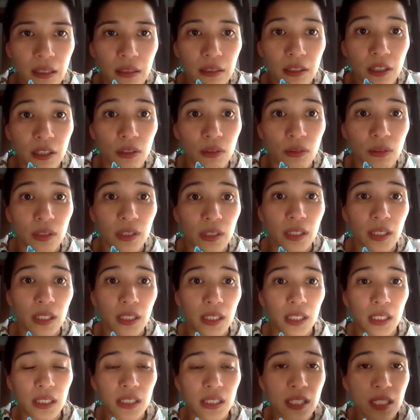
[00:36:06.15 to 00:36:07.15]

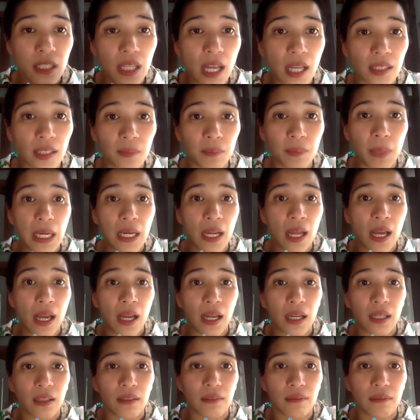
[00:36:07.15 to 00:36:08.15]
He's not
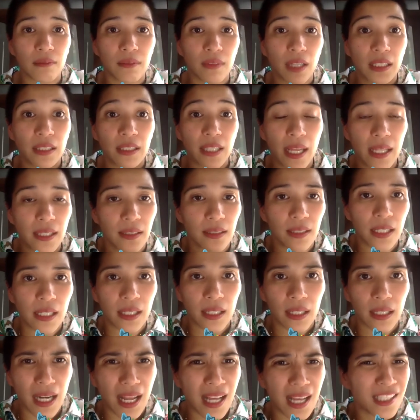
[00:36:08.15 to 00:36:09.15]
pala
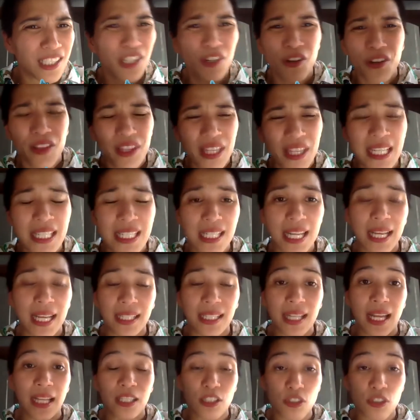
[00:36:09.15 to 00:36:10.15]
attending class, things like
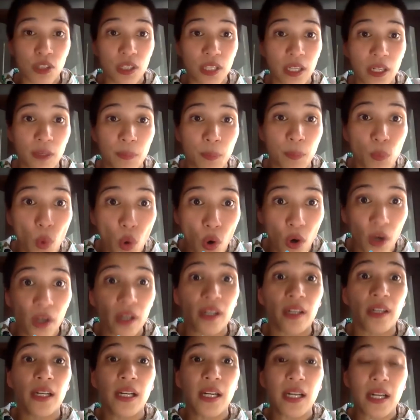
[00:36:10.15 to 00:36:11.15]
that. So they're
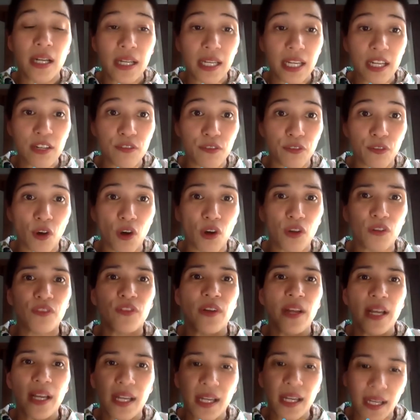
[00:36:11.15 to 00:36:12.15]
more involved,
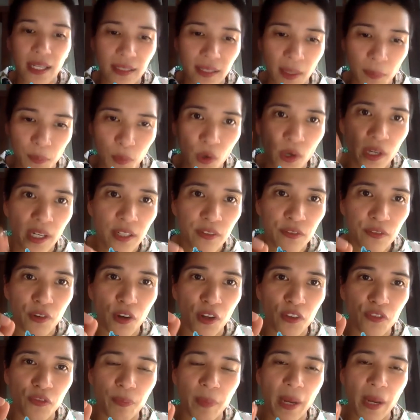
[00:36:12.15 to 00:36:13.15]
and a more
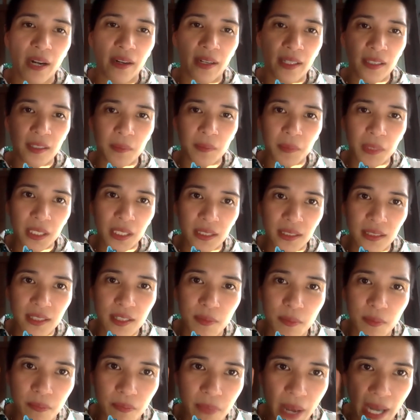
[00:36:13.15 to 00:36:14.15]
involved parent
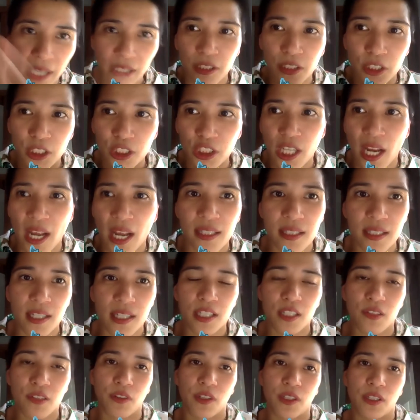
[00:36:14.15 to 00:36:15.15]
means better
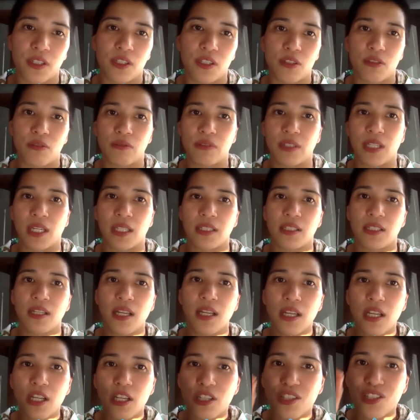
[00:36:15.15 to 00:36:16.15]
chances for the students.
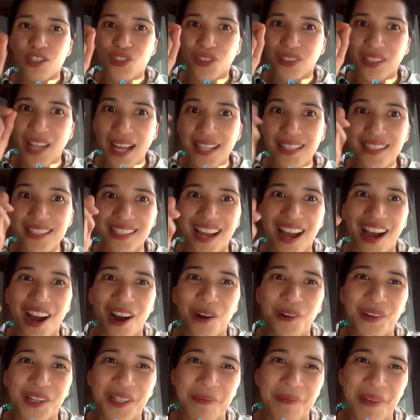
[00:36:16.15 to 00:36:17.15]
So that's
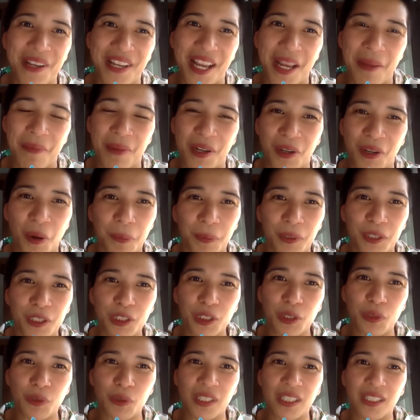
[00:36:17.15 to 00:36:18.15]
how it became an
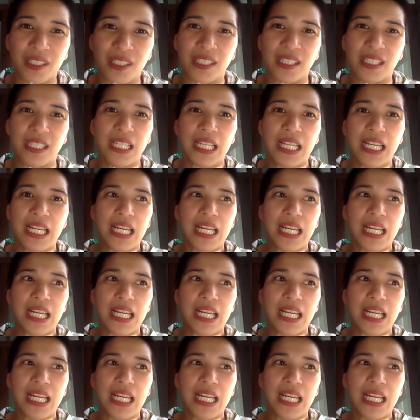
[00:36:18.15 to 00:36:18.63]
opportunity.